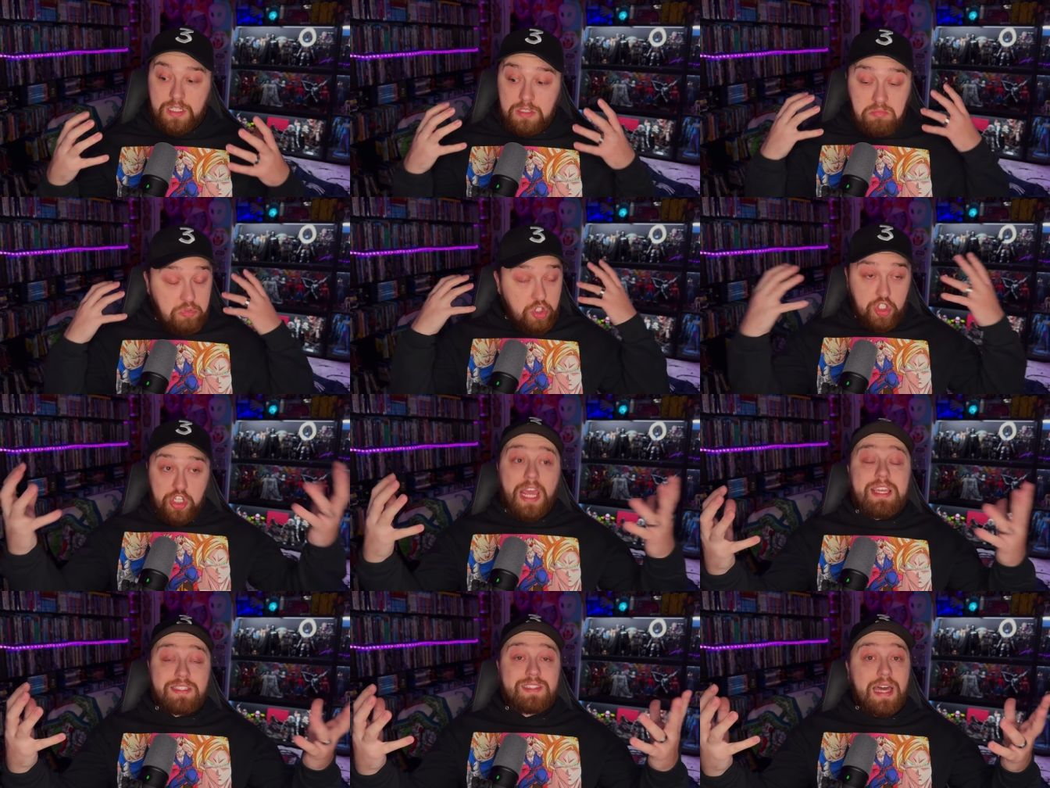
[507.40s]

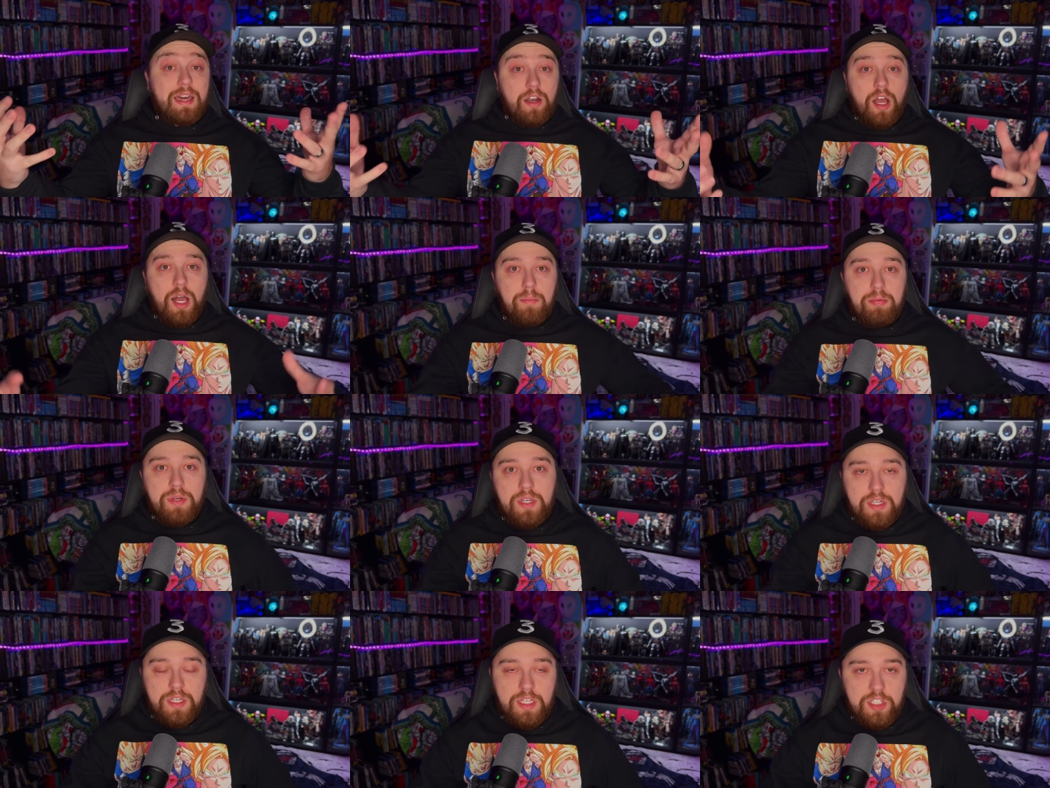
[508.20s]
shakes that up
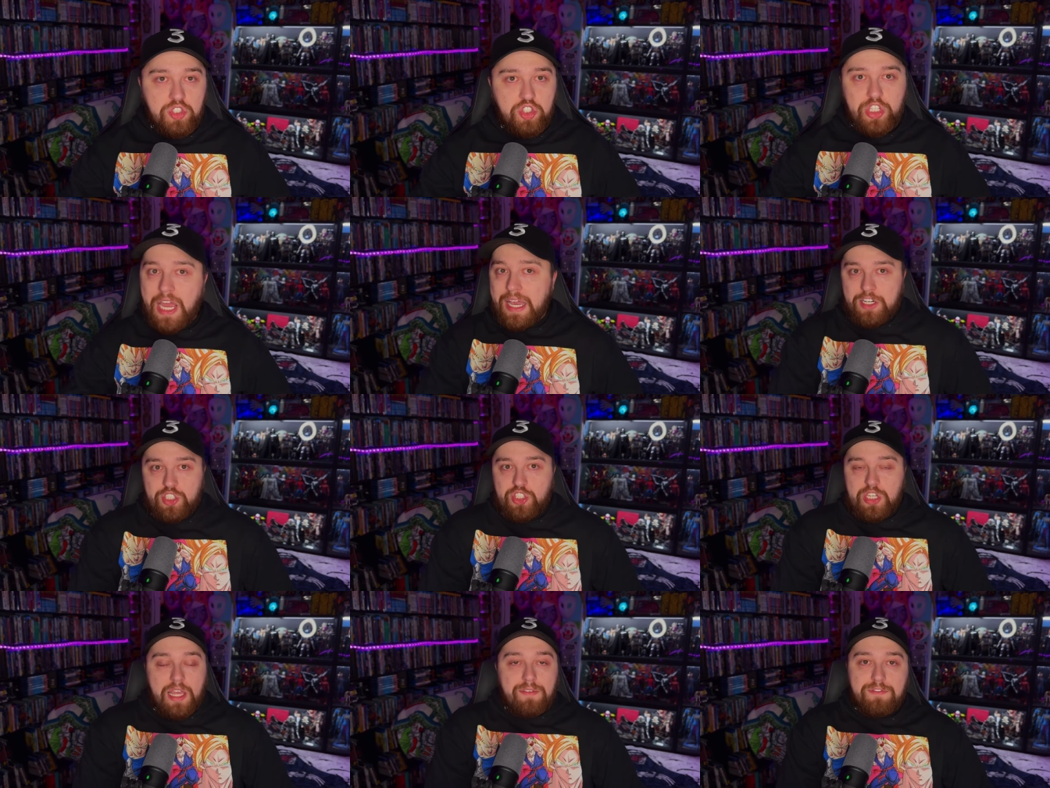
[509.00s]
is Jac
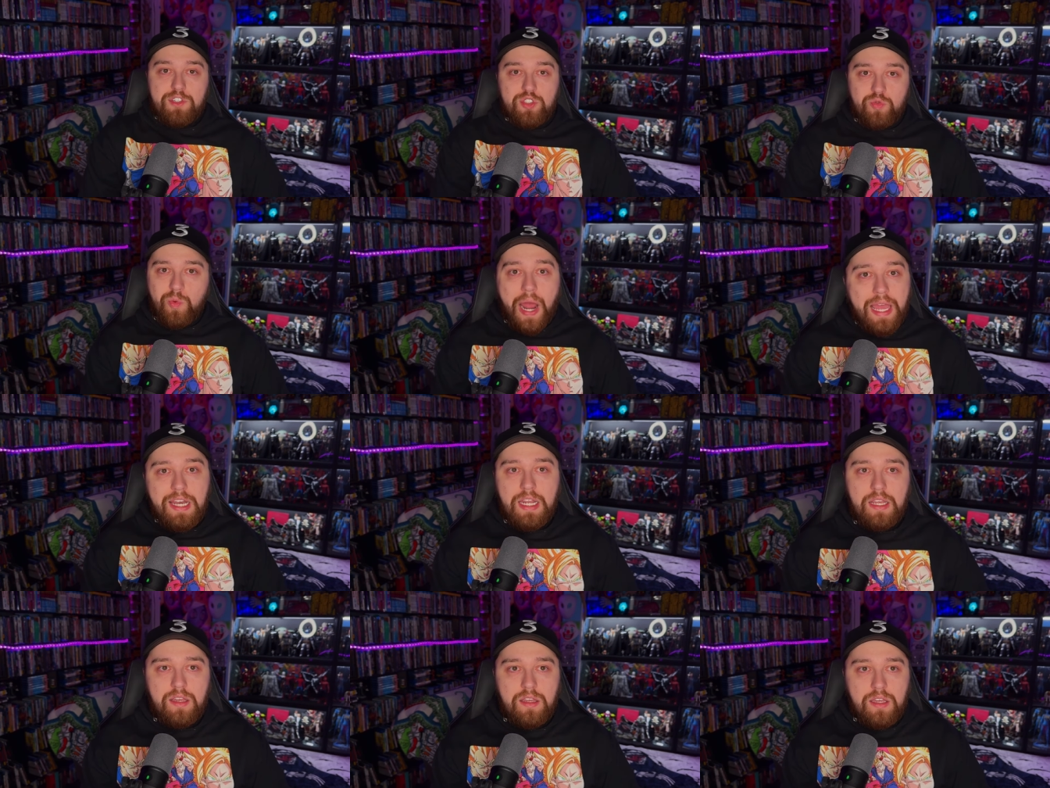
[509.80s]
Schaeffer's
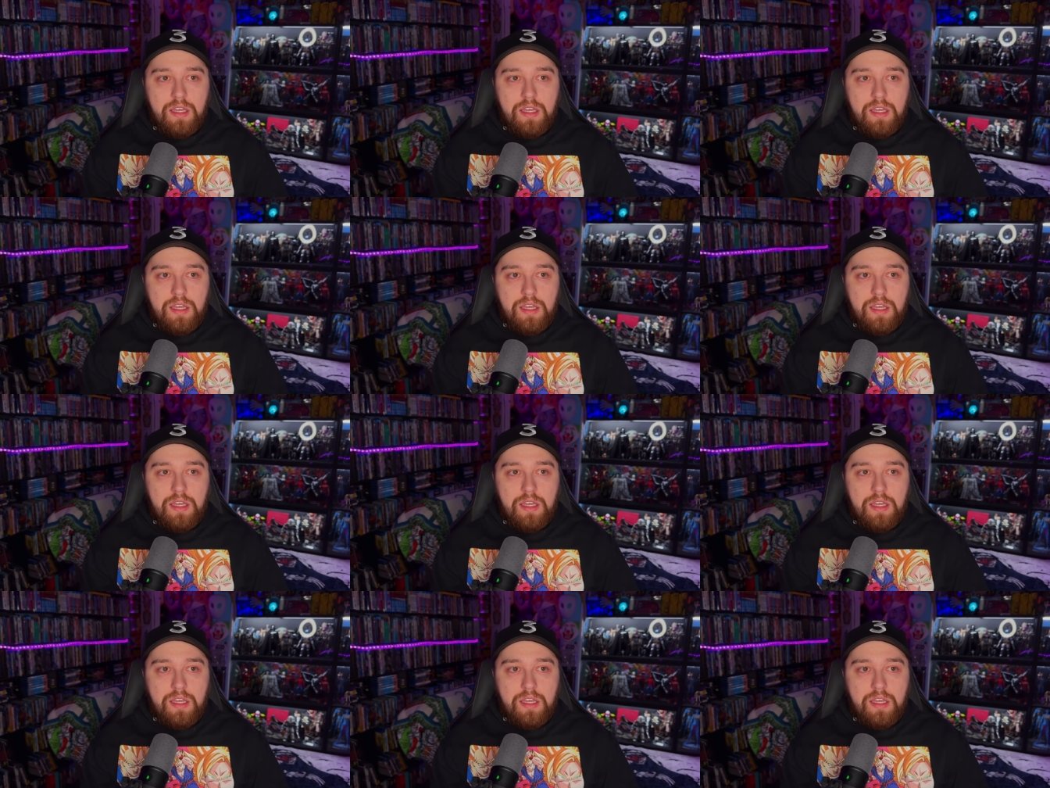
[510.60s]
writing.